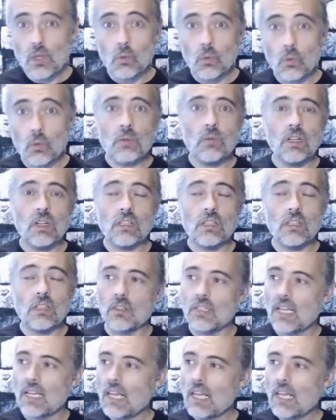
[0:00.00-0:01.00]
When I'm working
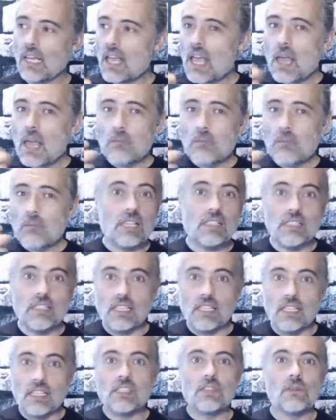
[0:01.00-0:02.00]
on
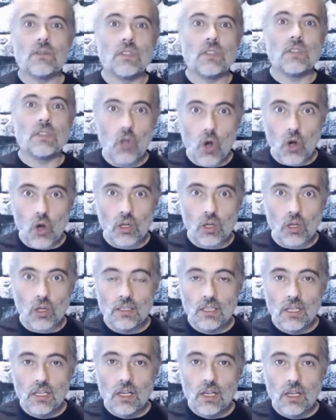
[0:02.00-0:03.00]
presentations for a talk,
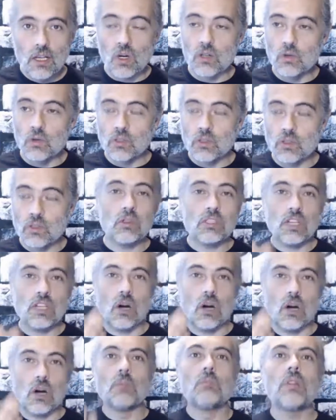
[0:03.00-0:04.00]
what I'll do is I'll
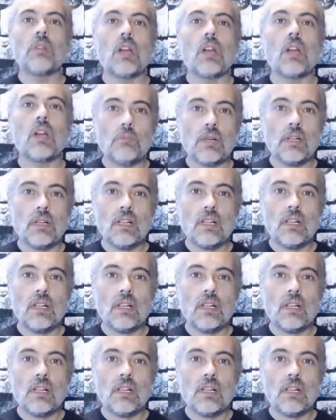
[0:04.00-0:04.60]
start with a blurb,